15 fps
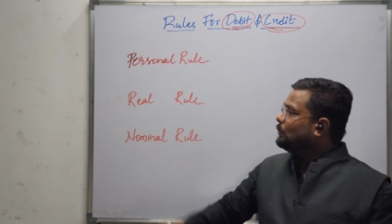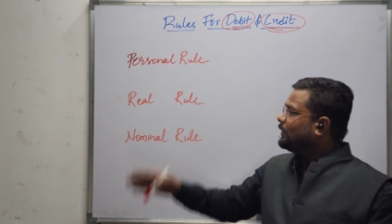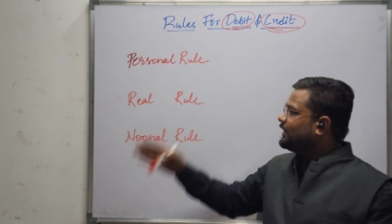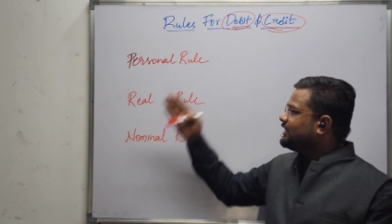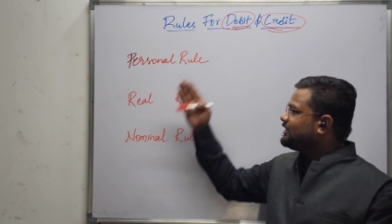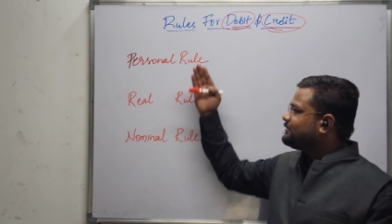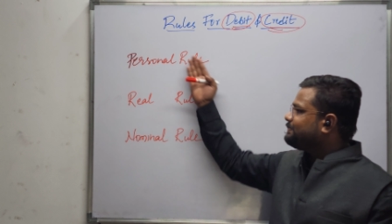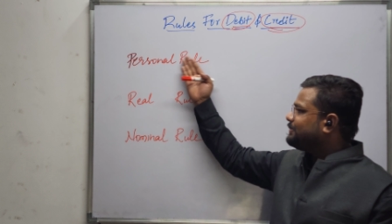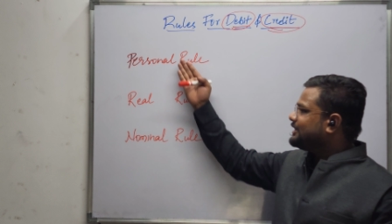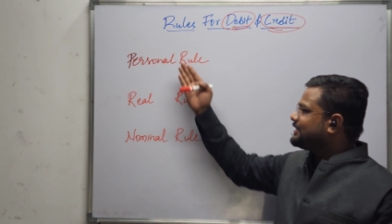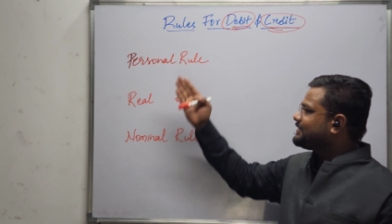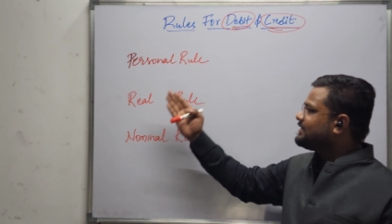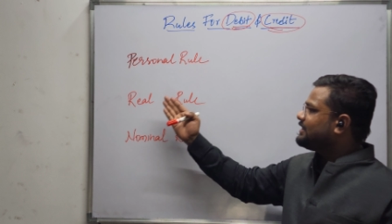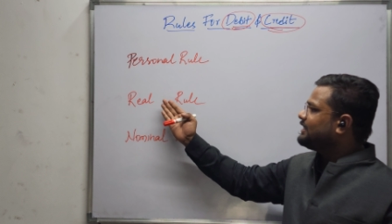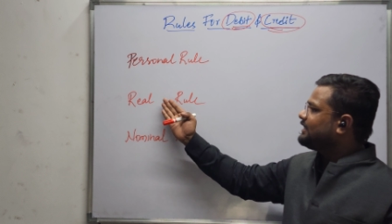One is
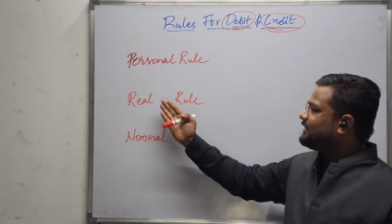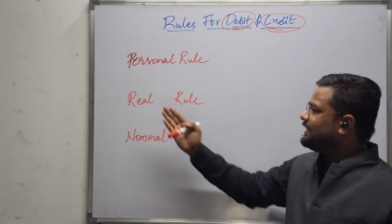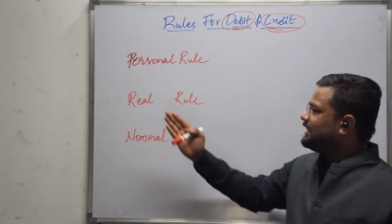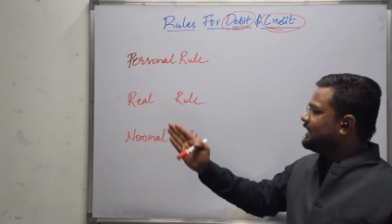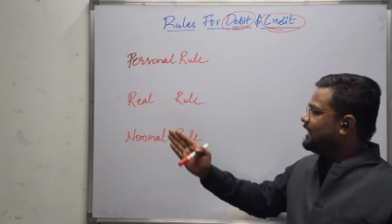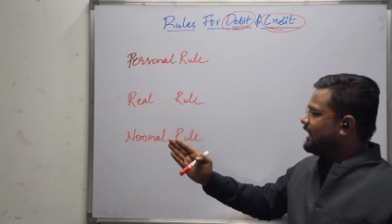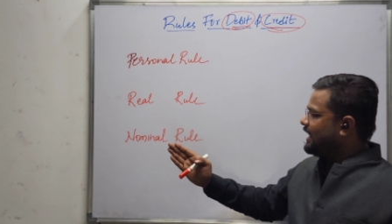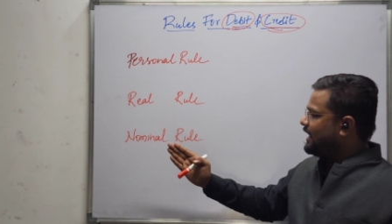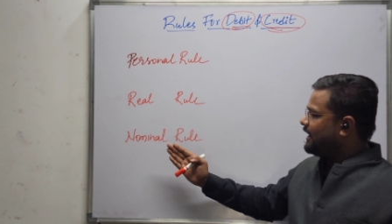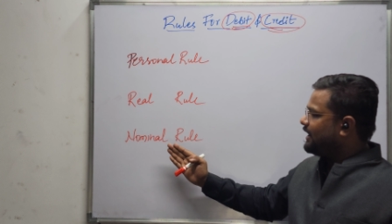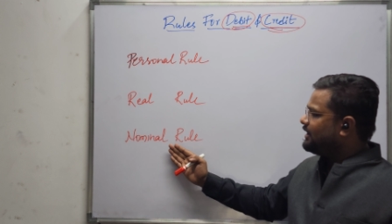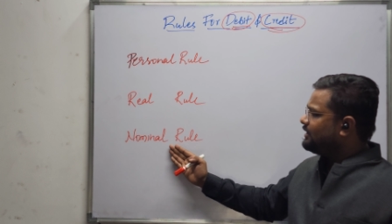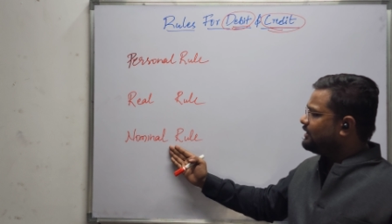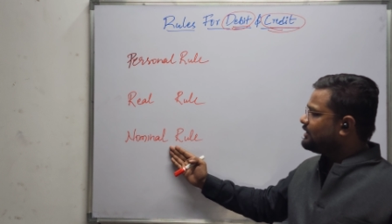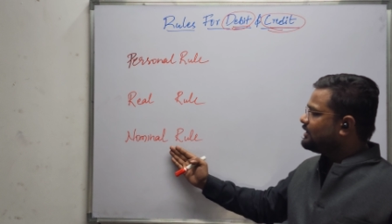personal, real
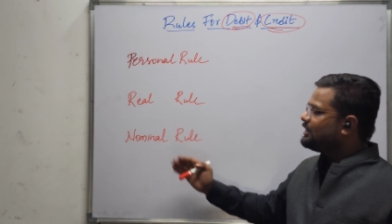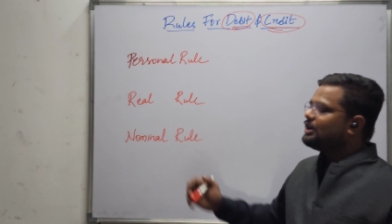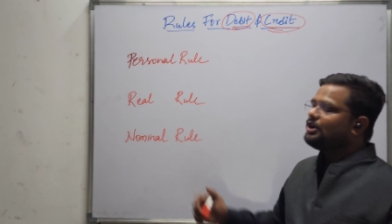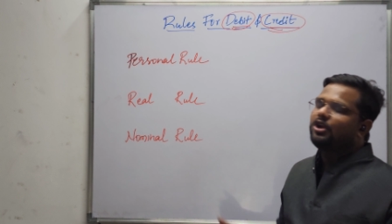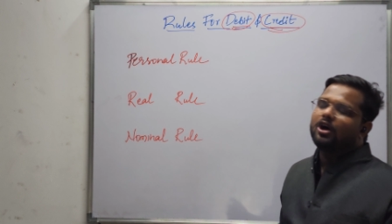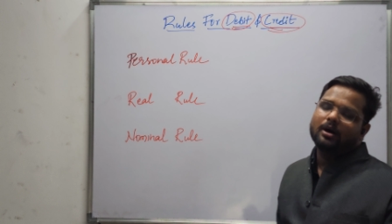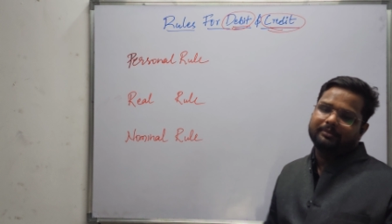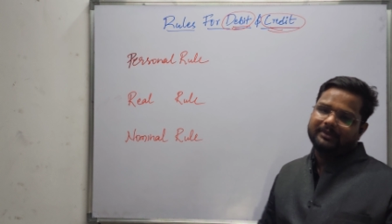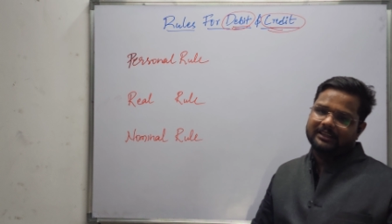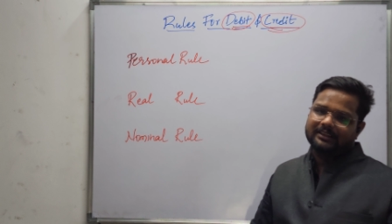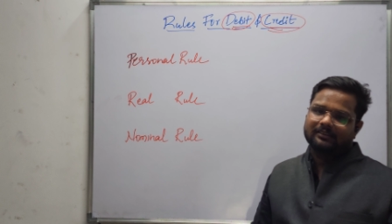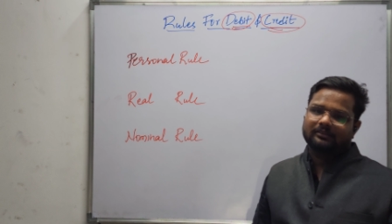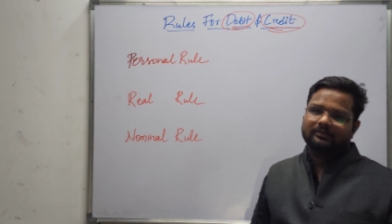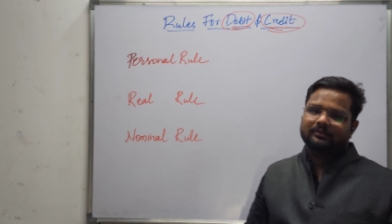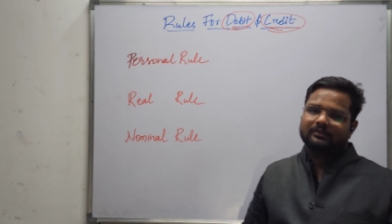and
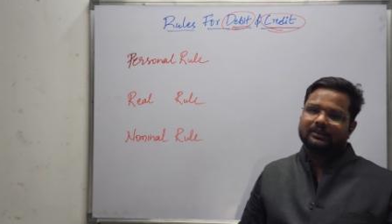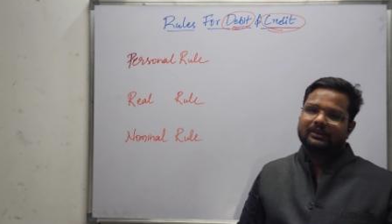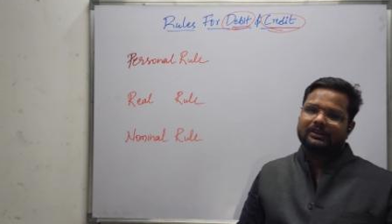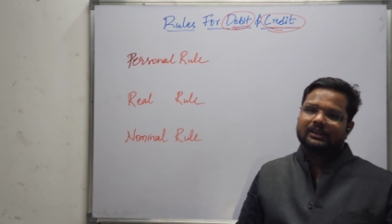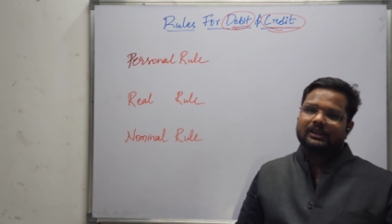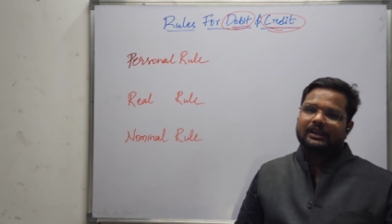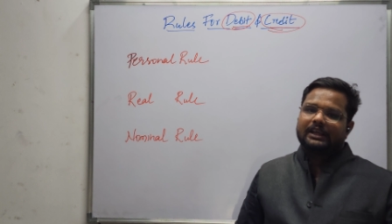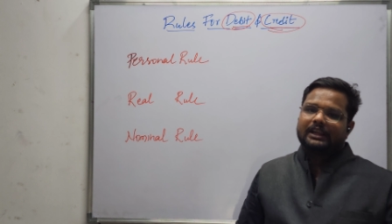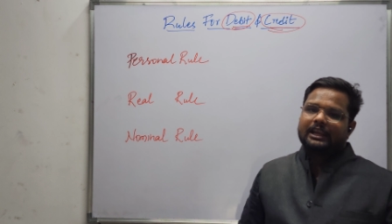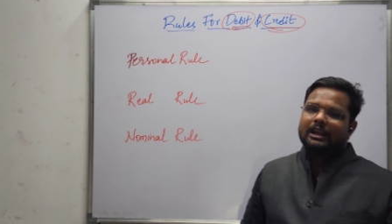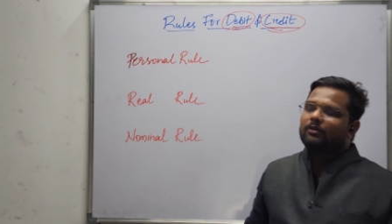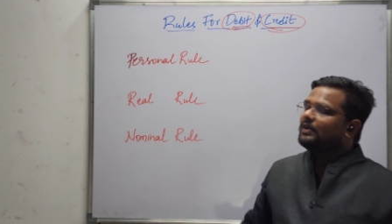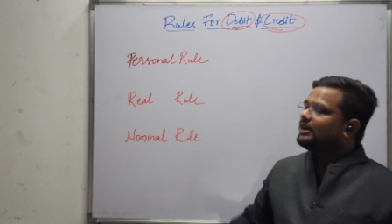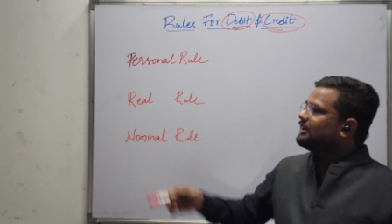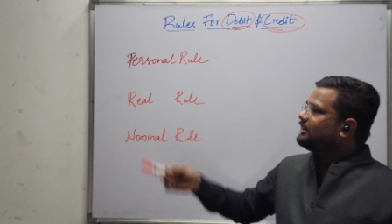nominal.
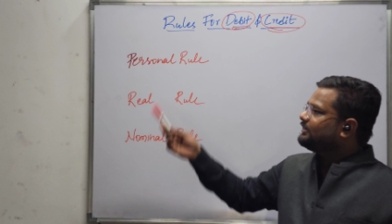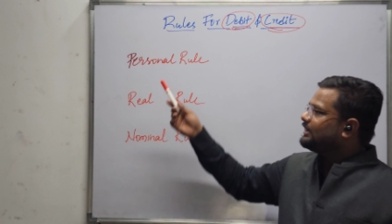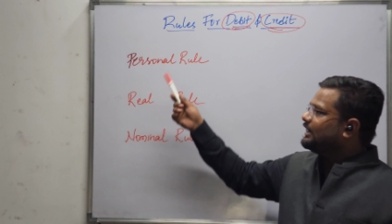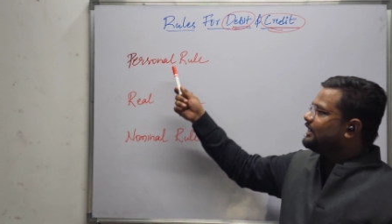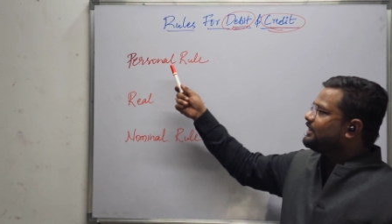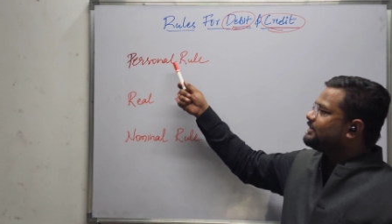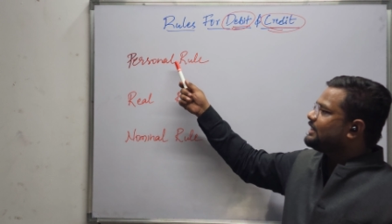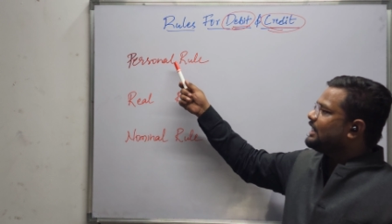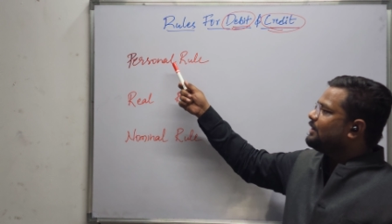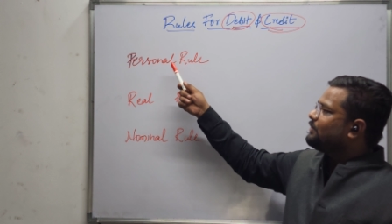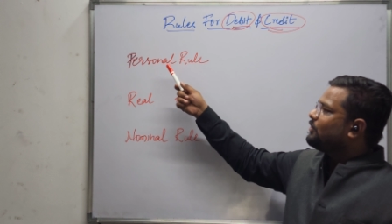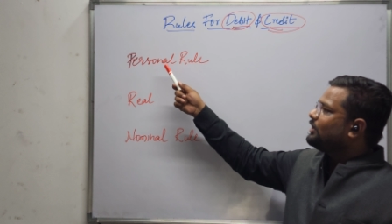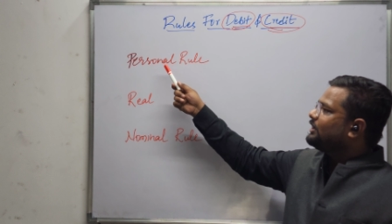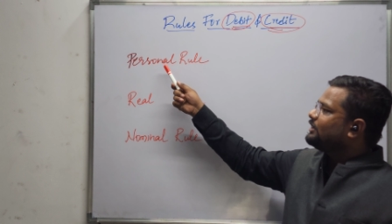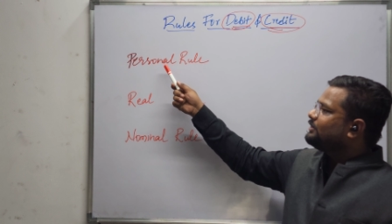Now let us
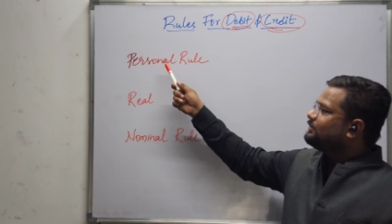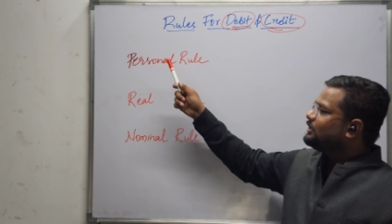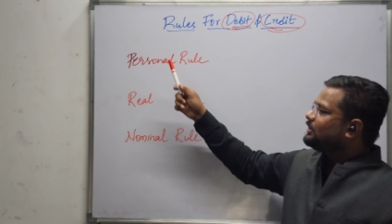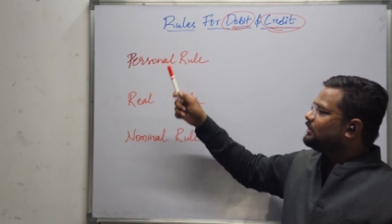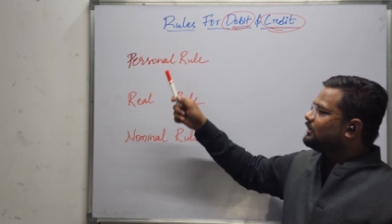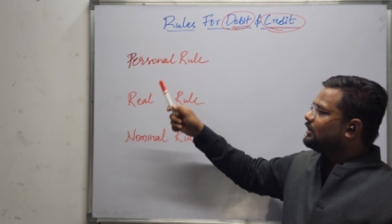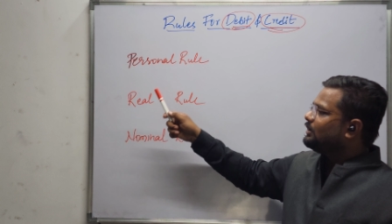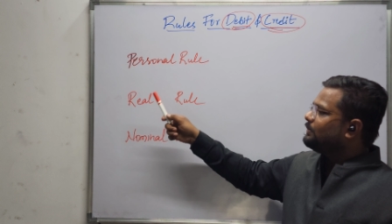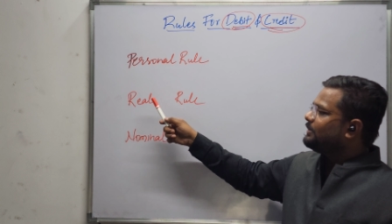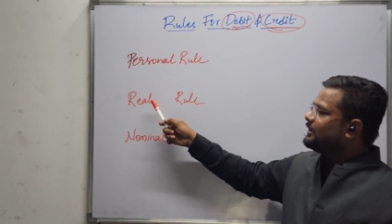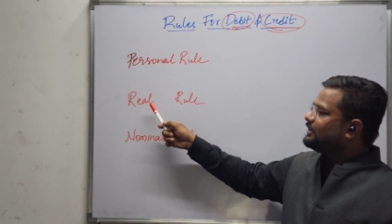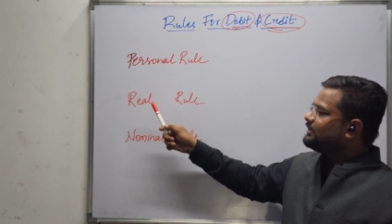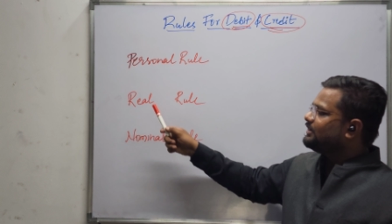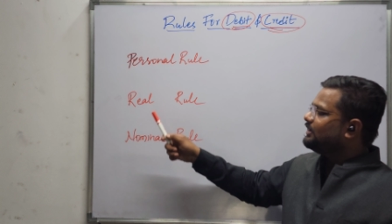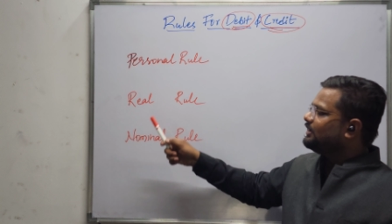understand what is word called
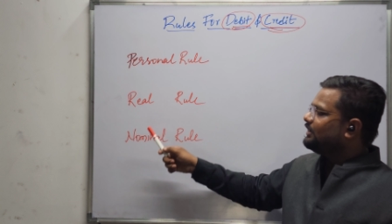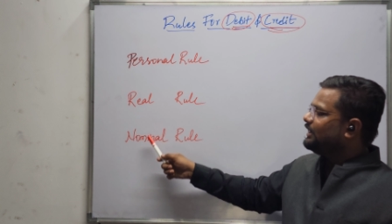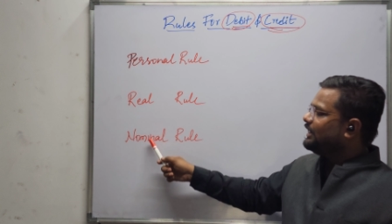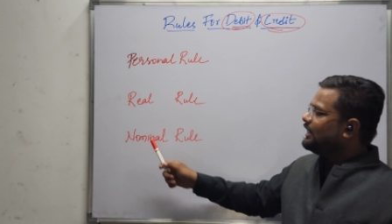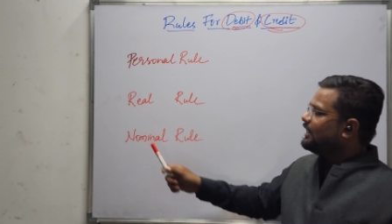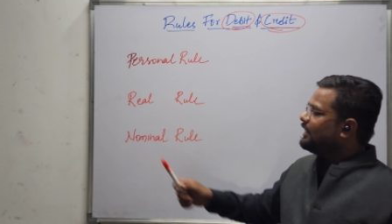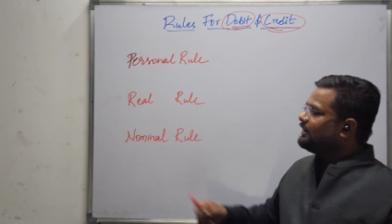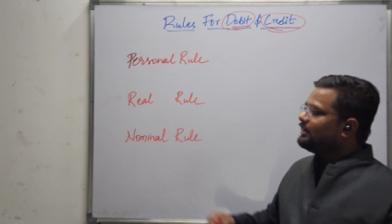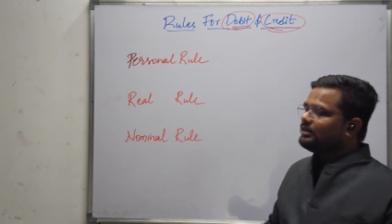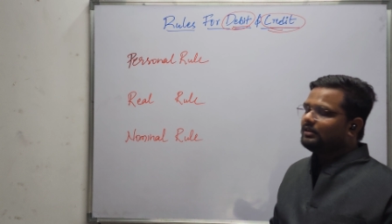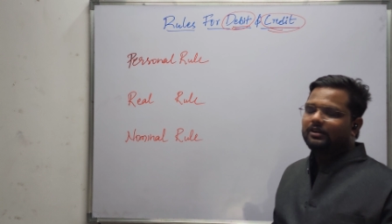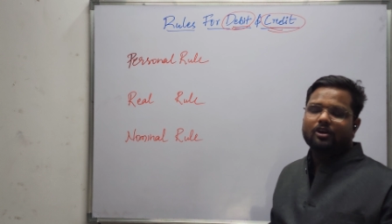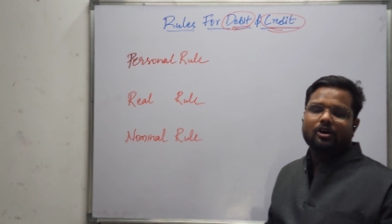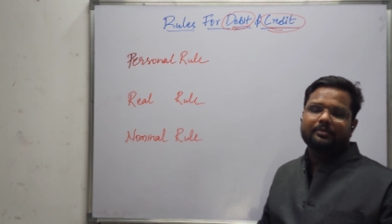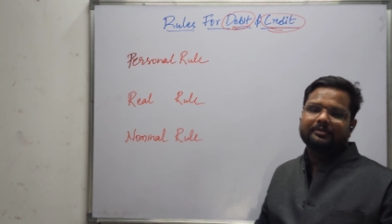personal, real
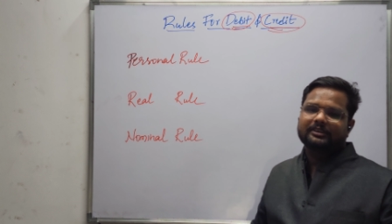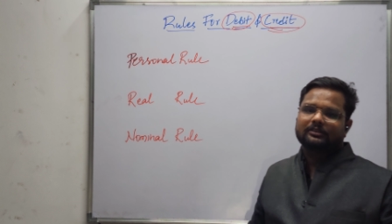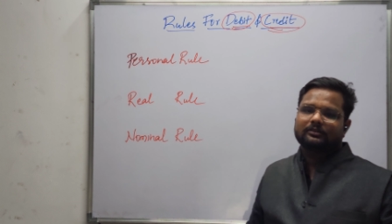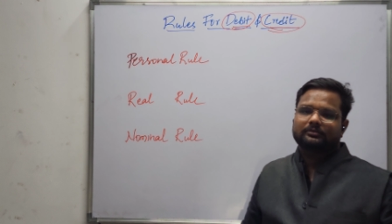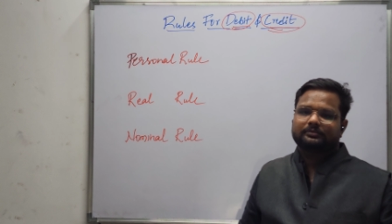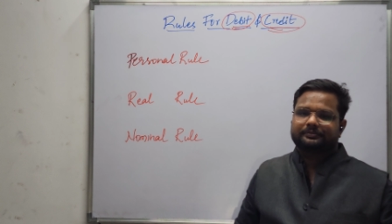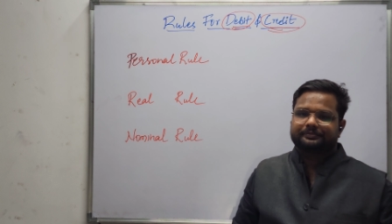and nominal.